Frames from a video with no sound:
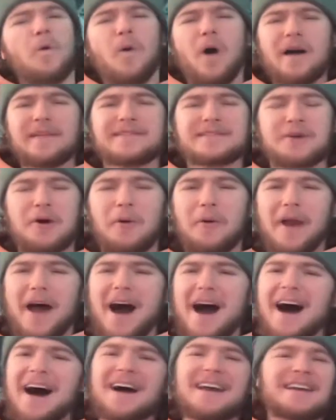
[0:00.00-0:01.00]
what's going
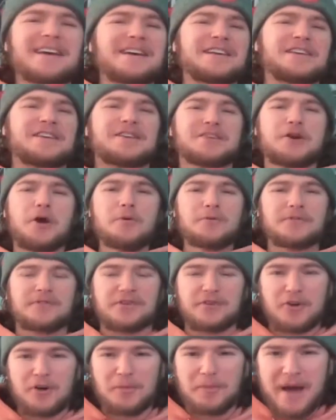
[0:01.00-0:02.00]
on
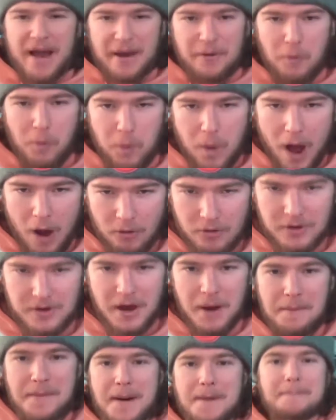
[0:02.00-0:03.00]
YouTube, and
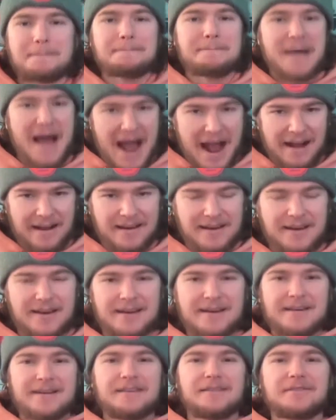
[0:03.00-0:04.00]
welcome back
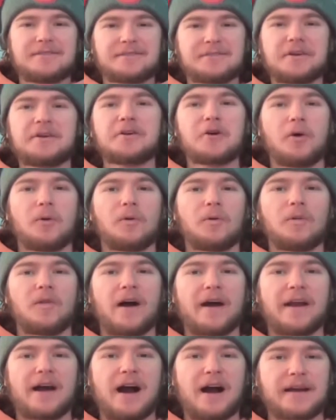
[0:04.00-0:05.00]
to Gold
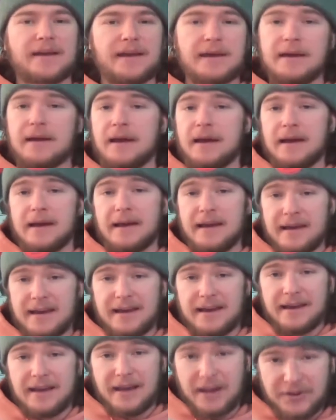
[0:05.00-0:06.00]
Line Hockey.
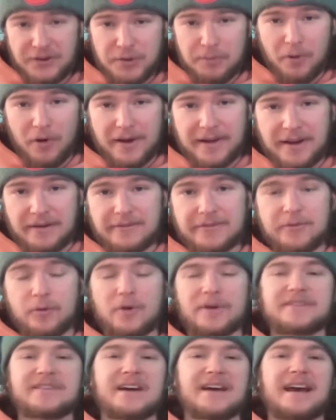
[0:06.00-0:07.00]
It's your boy Kevin
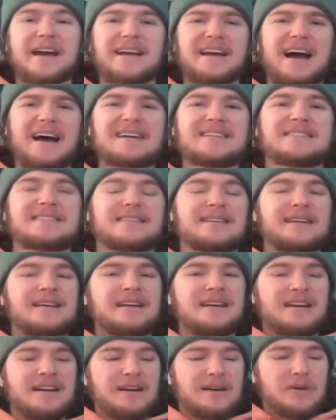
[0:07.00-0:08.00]
Forte, and guys,
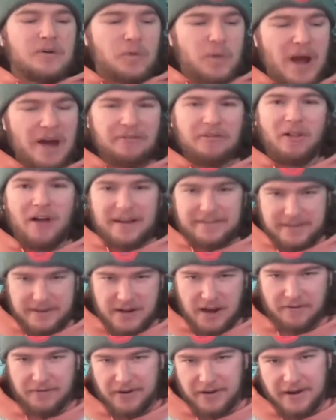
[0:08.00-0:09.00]
we have a lot to
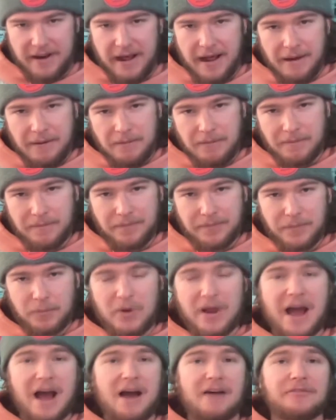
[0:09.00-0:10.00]
cover today.
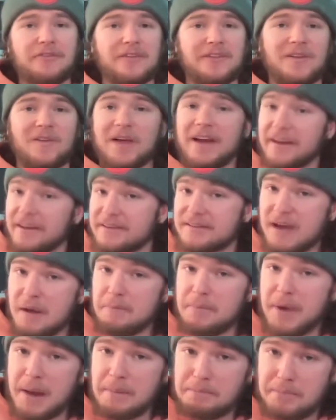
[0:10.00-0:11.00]
We have the latest
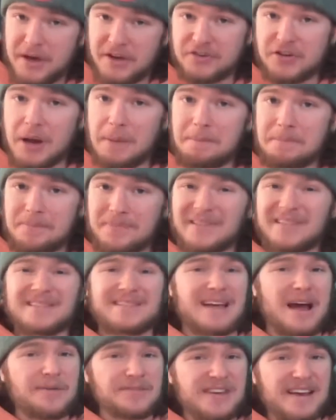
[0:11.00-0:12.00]
on Ben Bishop,
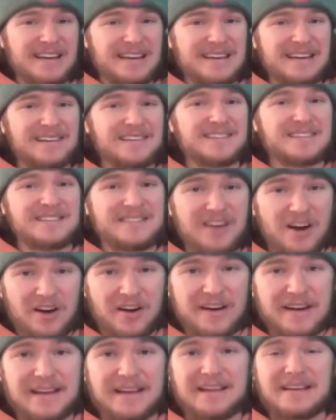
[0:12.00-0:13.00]
sounds like he is
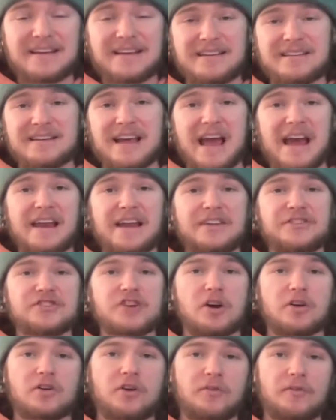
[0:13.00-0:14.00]
done in his
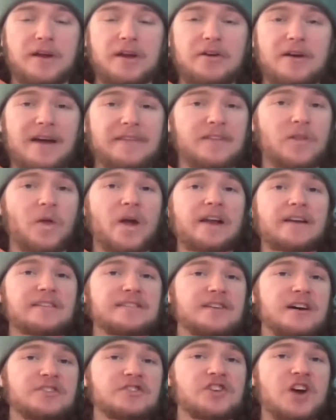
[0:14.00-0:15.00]
NHL career, and the
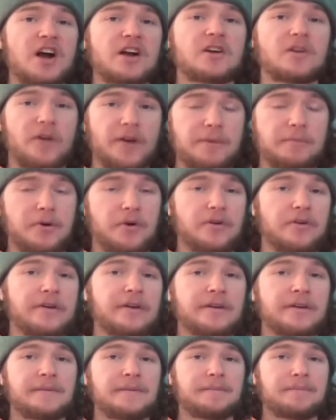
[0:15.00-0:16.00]
latest on John Klingberg,
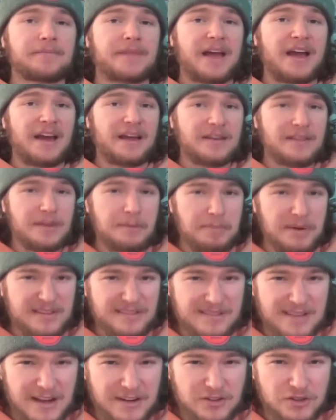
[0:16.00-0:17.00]
and the
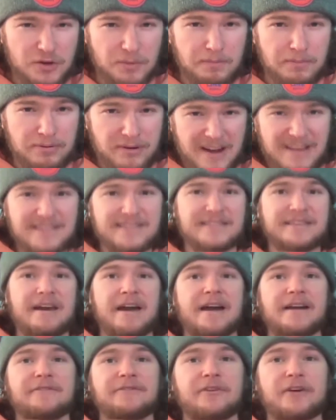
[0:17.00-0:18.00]
potential price
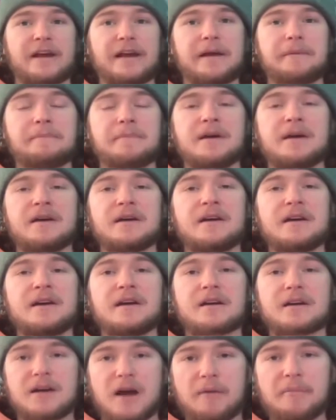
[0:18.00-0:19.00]
tag for him
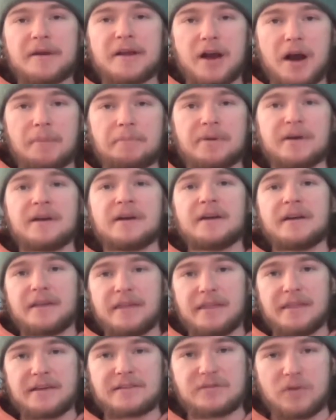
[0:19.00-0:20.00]
coming up
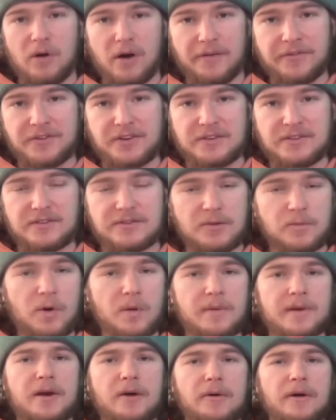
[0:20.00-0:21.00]
this offseason. So we'll
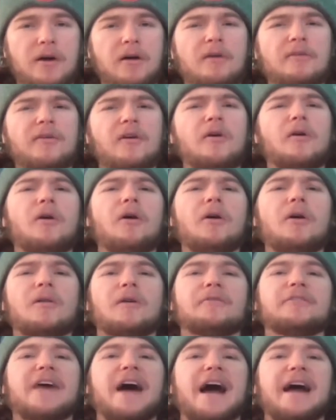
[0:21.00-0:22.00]
be going over all
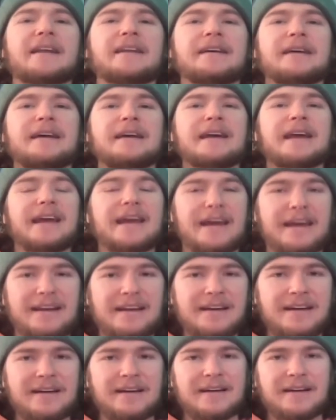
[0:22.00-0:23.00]
of that
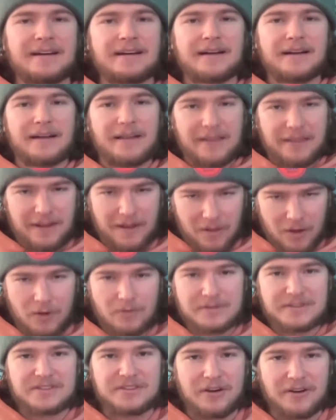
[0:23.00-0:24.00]
in the
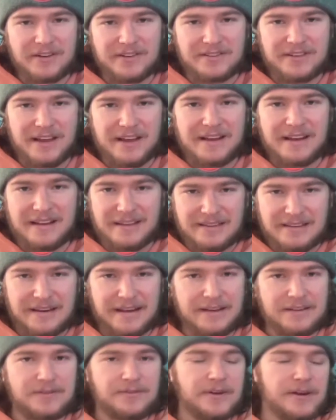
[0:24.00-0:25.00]
Lone Star State in
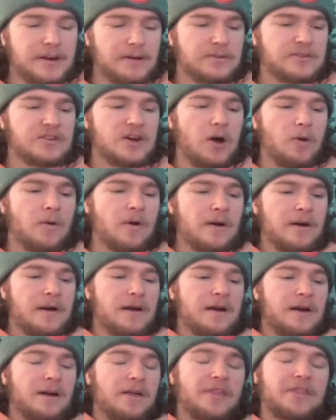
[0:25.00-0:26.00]
today's video. So
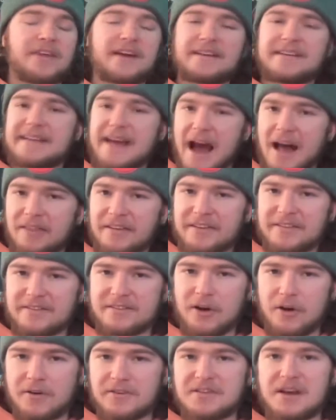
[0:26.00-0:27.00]
the Dallas
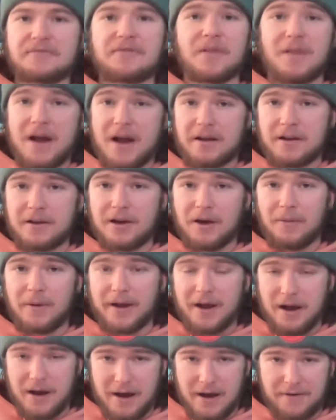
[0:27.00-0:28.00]
Stars have a lot going
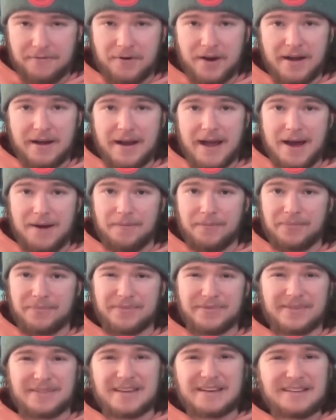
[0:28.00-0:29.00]
on right now.
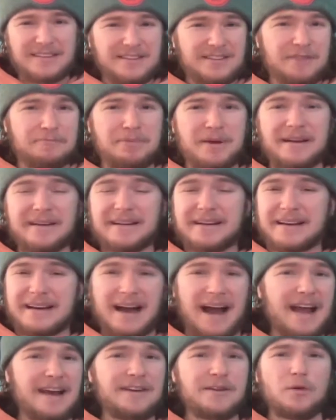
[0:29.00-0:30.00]
Things have been
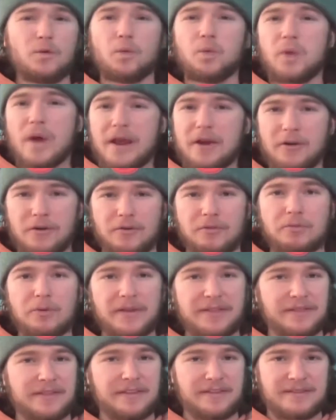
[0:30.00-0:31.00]
kind of weird
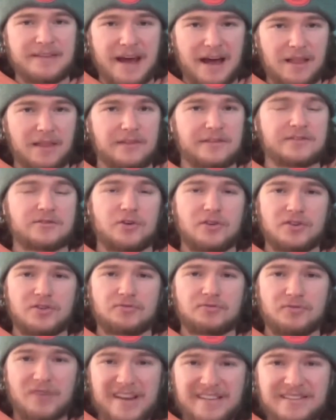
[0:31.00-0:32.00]
with the Dallas Stars
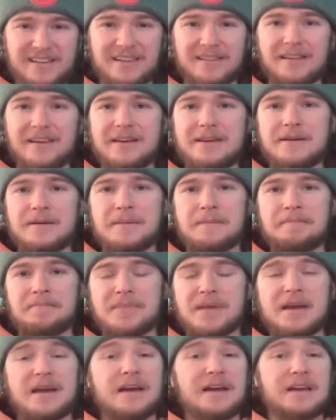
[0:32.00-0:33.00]
recently.
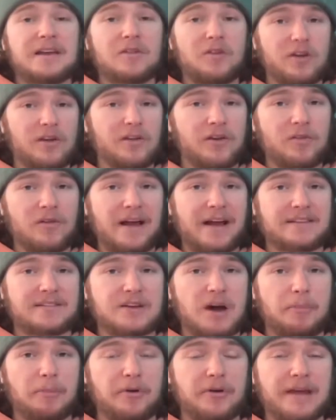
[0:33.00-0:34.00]
You look at their last
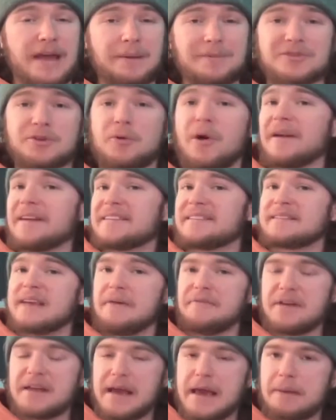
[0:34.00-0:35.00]
couple games, they're on a
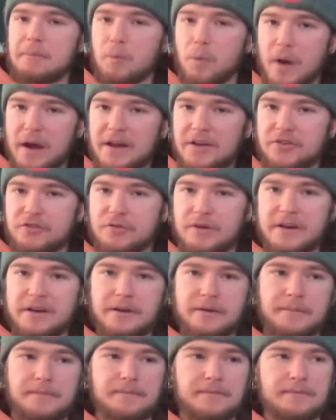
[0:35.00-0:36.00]
7-game winning
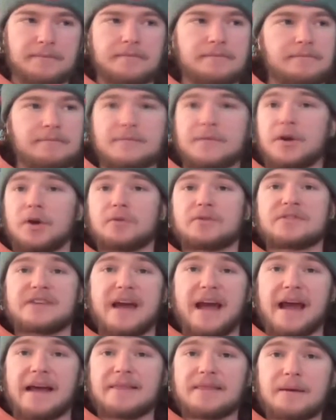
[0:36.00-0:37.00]
streak, you know,
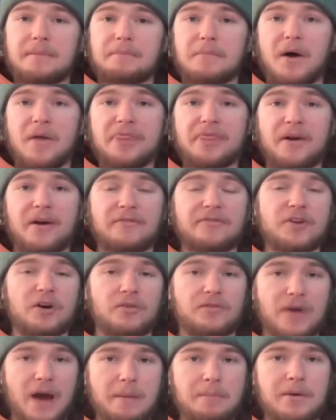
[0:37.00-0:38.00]
to end the month of
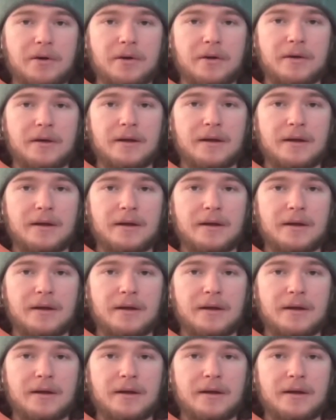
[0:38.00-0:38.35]
November.